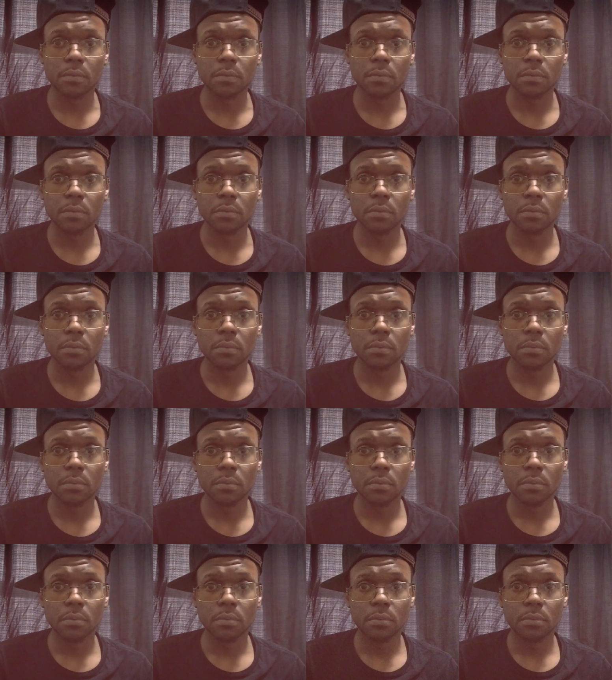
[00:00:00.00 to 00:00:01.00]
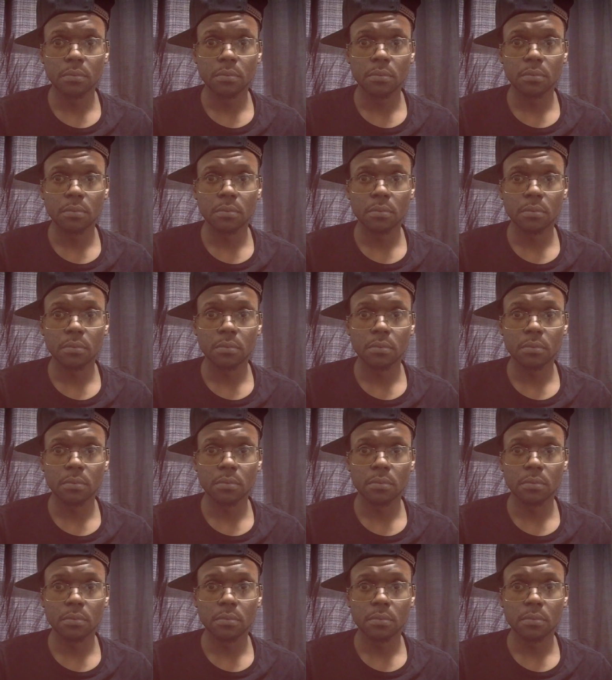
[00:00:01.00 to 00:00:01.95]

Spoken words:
Nothing is said.